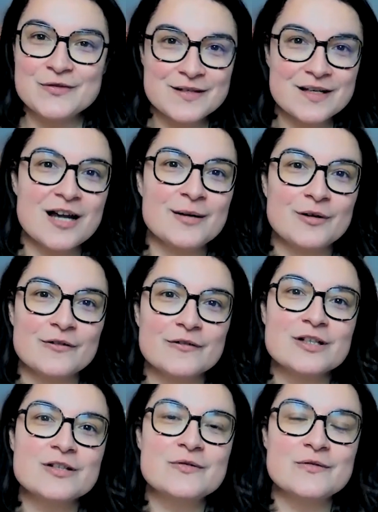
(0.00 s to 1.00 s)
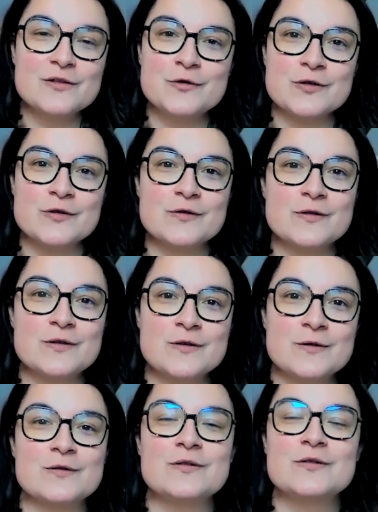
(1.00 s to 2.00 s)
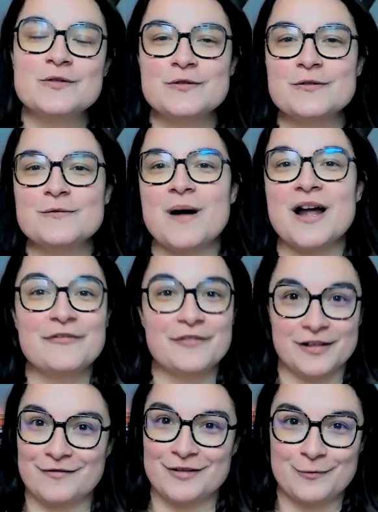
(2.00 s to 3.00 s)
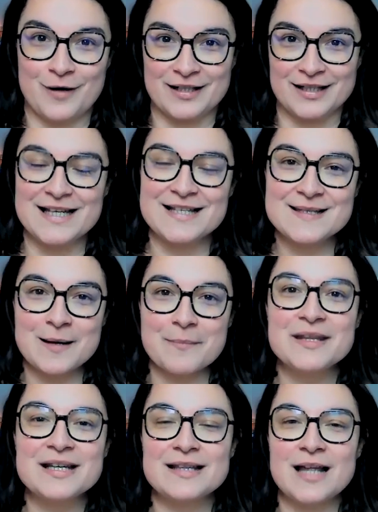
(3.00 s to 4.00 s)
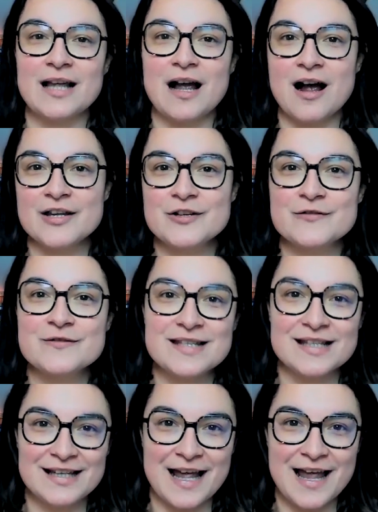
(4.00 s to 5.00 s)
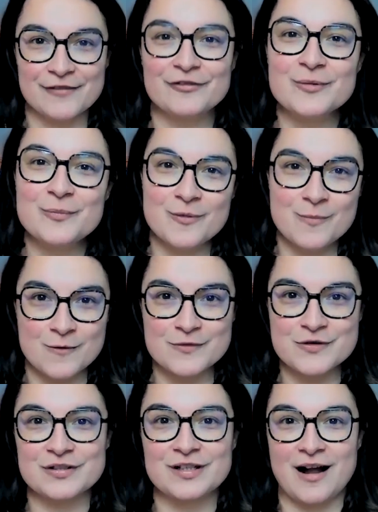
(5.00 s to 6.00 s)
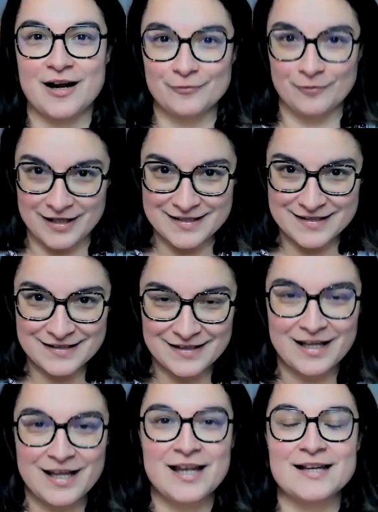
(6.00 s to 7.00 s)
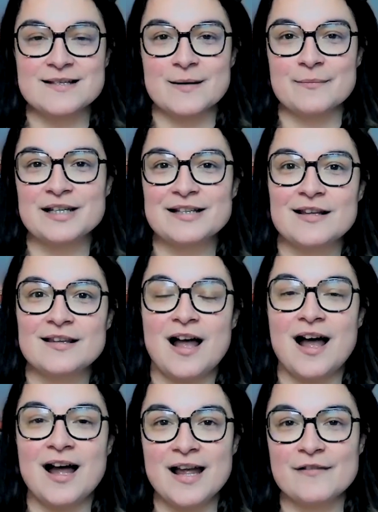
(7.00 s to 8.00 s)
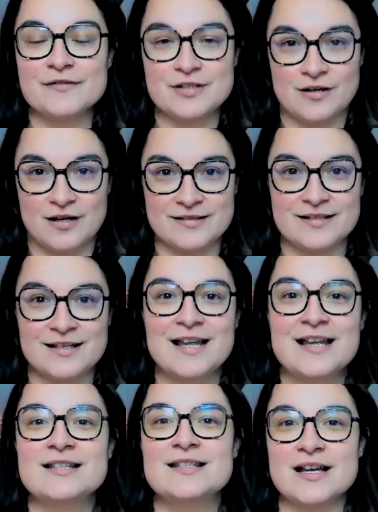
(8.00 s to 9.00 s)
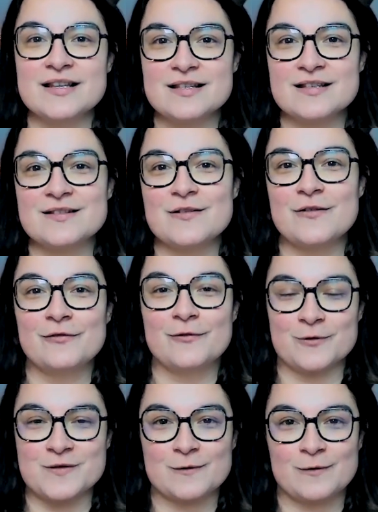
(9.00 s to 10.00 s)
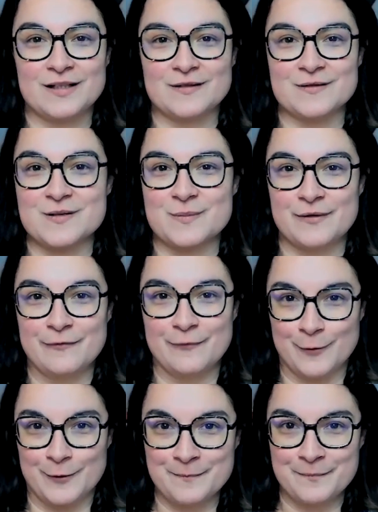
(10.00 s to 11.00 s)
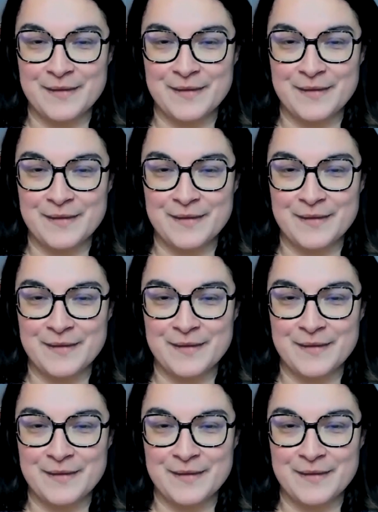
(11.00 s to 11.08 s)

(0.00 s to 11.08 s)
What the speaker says: today I'm going to introduce you to my favorite one. It's something that I use in every promotion I write. It's something that I have taught dozens of course creators before.